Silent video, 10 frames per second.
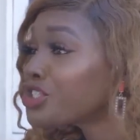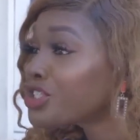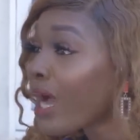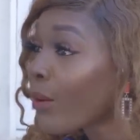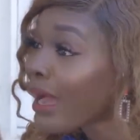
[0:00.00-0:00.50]

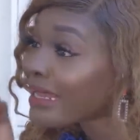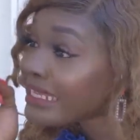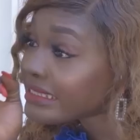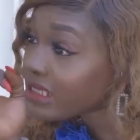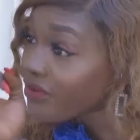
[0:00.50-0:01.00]
shower at
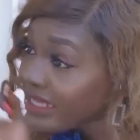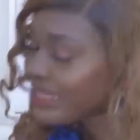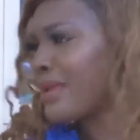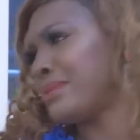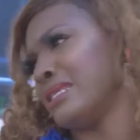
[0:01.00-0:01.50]
least 3
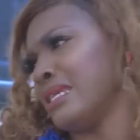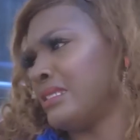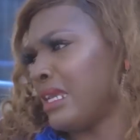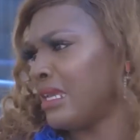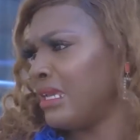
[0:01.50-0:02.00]
times in a
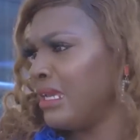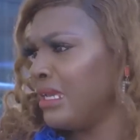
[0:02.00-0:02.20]
day.